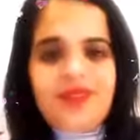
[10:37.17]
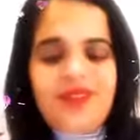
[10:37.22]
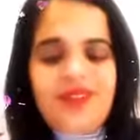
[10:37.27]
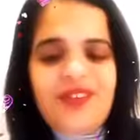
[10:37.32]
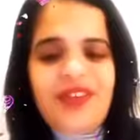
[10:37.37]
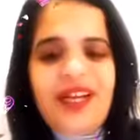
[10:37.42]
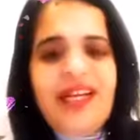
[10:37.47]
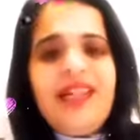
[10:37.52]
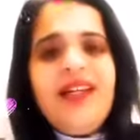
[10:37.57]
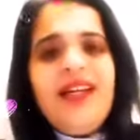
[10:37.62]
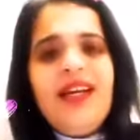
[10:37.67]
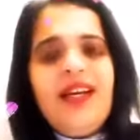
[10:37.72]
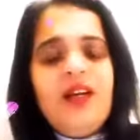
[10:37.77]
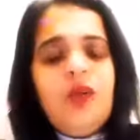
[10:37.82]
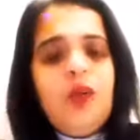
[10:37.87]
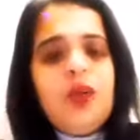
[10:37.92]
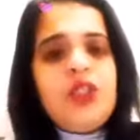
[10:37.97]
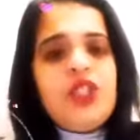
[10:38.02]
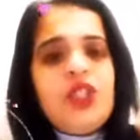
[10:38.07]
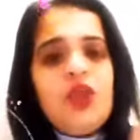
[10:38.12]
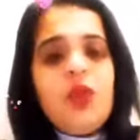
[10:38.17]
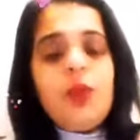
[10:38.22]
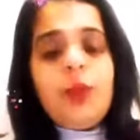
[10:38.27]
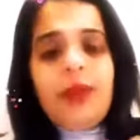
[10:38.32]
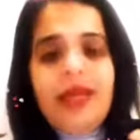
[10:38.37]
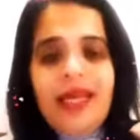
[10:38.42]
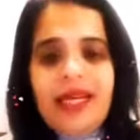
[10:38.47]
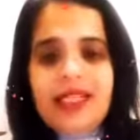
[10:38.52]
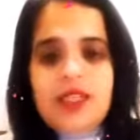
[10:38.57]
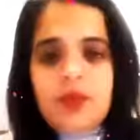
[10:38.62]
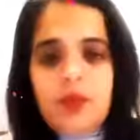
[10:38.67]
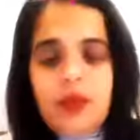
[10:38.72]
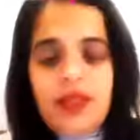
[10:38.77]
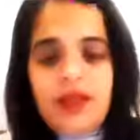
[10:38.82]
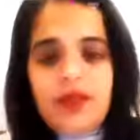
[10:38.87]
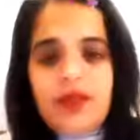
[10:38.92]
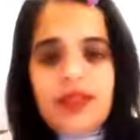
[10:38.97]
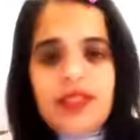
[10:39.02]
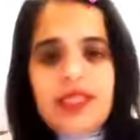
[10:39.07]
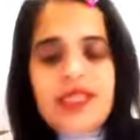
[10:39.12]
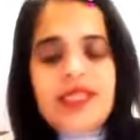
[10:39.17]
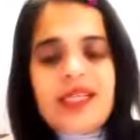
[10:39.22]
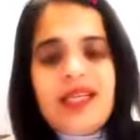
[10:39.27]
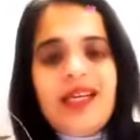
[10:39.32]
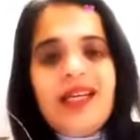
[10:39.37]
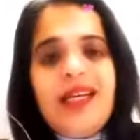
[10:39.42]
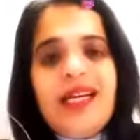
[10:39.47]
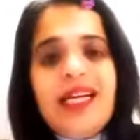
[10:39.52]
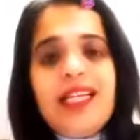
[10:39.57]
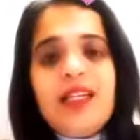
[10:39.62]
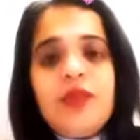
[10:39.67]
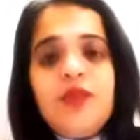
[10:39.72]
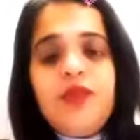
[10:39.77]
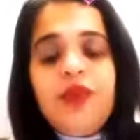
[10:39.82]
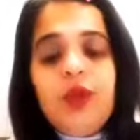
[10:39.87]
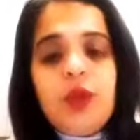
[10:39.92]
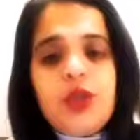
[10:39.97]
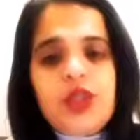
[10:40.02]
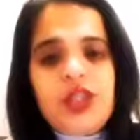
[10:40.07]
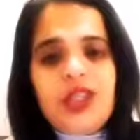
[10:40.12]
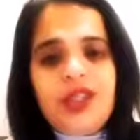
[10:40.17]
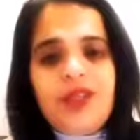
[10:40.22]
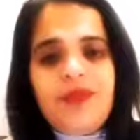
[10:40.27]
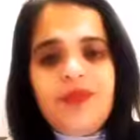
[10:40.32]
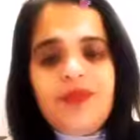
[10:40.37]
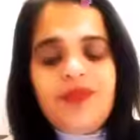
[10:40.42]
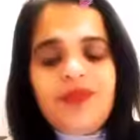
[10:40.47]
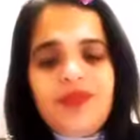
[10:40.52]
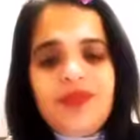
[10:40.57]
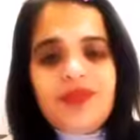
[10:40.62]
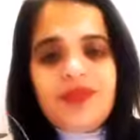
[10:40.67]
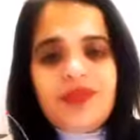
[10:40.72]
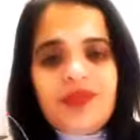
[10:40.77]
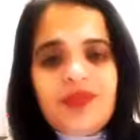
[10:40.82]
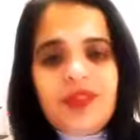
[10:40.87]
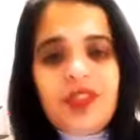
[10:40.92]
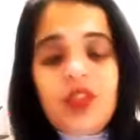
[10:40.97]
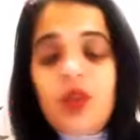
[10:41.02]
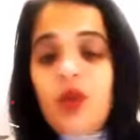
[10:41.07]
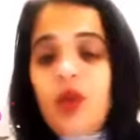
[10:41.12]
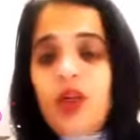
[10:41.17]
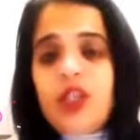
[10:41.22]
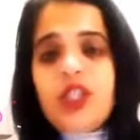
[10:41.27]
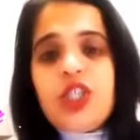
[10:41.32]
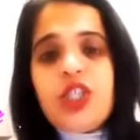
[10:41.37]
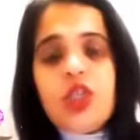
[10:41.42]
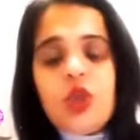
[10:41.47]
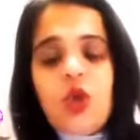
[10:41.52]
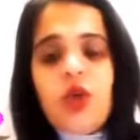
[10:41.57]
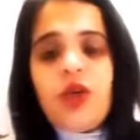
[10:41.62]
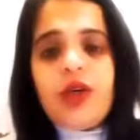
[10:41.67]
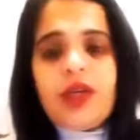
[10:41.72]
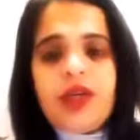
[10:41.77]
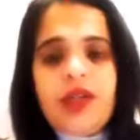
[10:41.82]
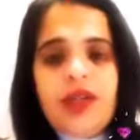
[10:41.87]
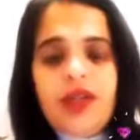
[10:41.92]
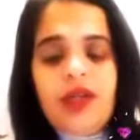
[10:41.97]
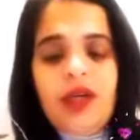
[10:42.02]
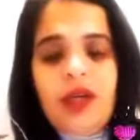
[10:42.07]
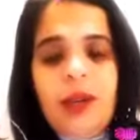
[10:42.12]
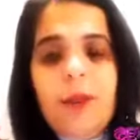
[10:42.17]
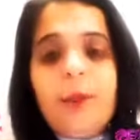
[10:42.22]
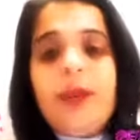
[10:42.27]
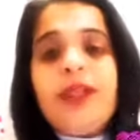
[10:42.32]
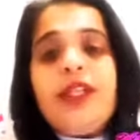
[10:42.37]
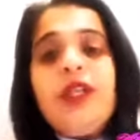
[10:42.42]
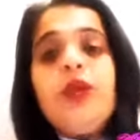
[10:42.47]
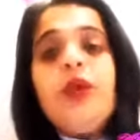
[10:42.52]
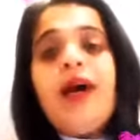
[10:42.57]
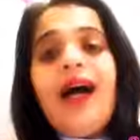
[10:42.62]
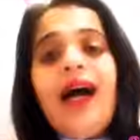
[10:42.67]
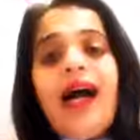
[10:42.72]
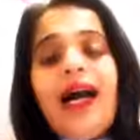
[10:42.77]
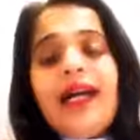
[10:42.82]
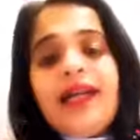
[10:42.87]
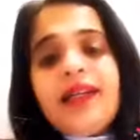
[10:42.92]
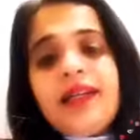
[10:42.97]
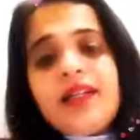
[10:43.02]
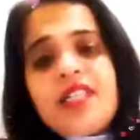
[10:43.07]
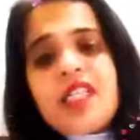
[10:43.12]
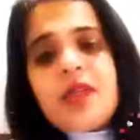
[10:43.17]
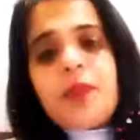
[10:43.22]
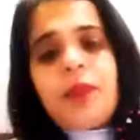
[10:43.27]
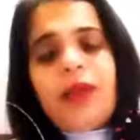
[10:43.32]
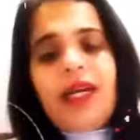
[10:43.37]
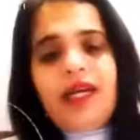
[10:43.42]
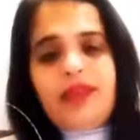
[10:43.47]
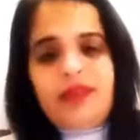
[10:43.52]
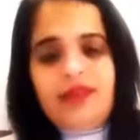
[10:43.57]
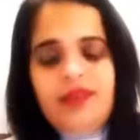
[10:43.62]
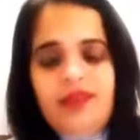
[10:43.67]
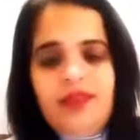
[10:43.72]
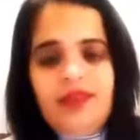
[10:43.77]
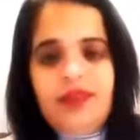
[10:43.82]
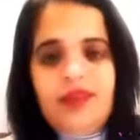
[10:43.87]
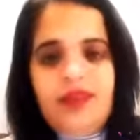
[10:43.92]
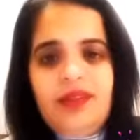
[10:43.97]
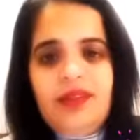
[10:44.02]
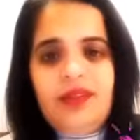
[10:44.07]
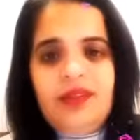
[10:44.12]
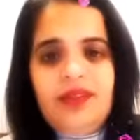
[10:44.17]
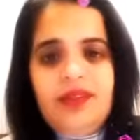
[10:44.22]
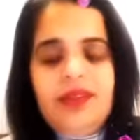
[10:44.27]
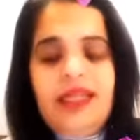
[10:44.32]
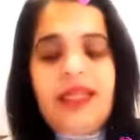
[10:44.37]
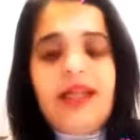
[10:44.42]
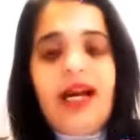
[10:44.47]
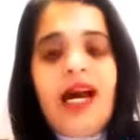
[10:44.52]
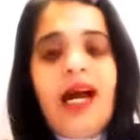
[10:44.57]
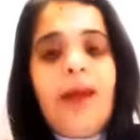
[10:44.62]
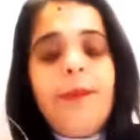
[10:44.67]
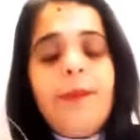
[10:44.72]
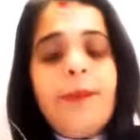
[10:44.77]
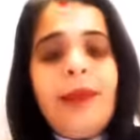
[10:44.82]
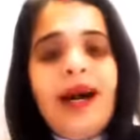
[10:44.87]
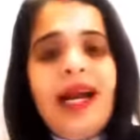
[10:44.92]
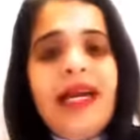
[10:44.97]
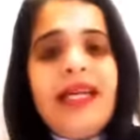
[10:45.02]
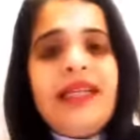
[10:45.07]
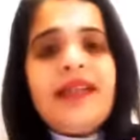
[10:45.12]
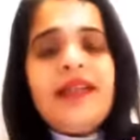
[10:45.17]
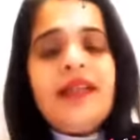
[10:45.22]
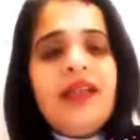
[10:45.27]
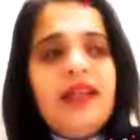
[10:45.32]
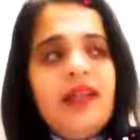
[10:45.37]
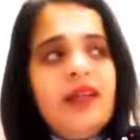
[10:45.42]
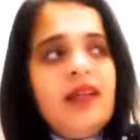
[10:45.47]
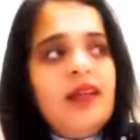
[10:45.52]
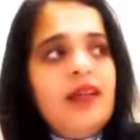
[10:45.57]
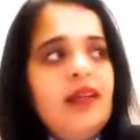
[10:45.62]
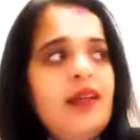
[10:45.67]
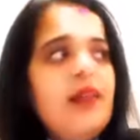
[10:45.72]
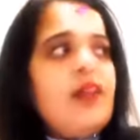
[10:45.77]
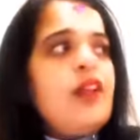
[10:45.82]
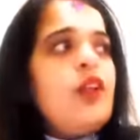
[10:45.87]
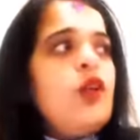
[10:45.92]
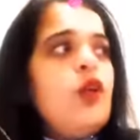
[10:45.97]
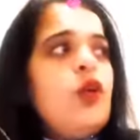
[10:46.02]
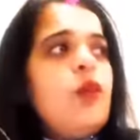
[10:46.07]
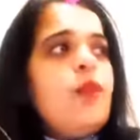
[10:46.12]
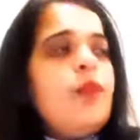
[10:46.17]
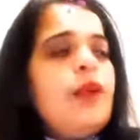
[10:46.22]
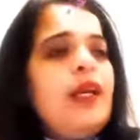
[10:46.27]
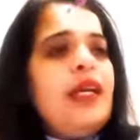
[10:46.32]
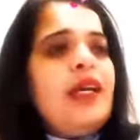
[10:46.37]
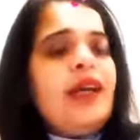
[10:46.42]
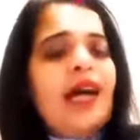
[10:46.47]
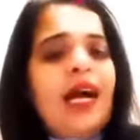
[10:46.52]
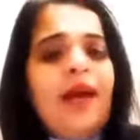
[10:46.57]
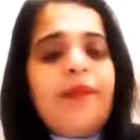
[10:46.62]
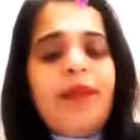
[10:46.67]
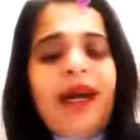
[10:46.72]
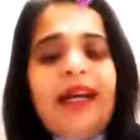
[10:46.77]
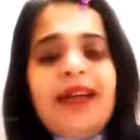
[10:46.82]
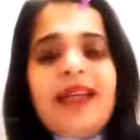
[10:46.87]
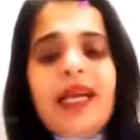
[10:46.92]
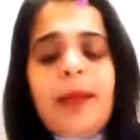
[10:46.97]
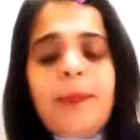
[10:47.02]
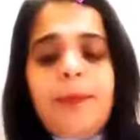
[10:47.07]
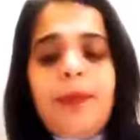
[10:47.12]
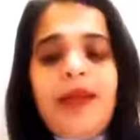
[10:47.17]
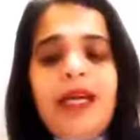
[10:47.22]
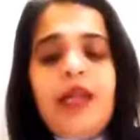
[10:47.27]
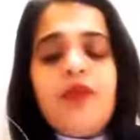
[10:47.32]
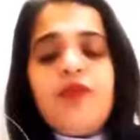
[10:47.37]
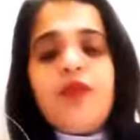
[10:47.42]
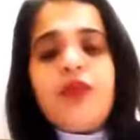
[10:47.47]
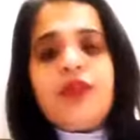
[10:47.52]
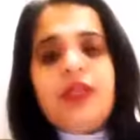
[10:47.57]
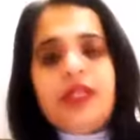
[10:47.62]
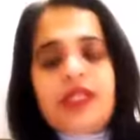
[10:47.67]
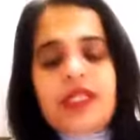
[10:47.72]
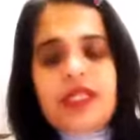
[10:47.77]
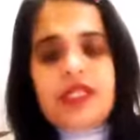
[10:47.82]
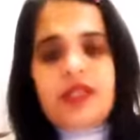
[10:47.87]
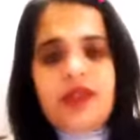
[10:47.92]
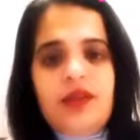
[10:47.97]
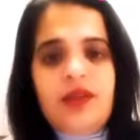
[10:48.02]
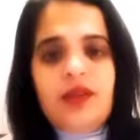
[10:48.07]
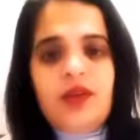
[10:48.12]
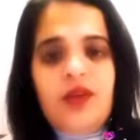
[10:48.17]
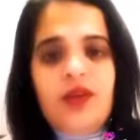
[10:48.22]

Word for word: right? Which you may experience in the future. You're not sure, but you anticipate that I might, you know, be, I might get pain for this.